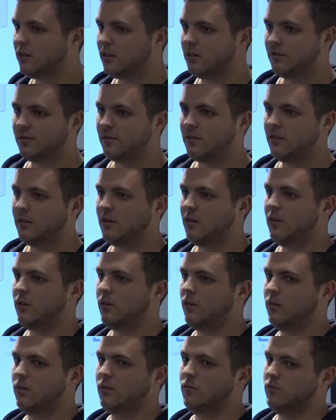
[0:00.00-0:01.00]
of
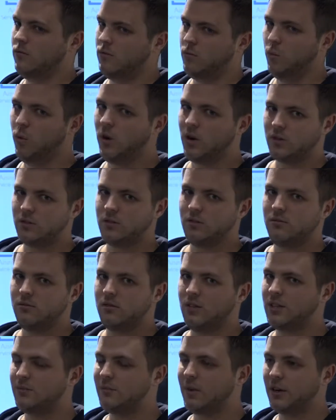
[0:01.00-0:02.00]
what
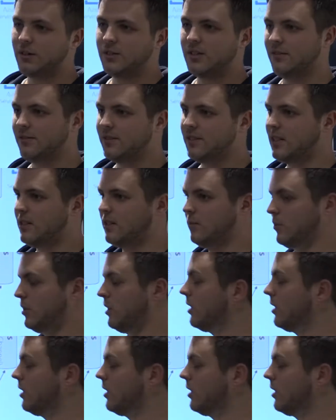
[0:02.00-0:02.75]
a microservice setup would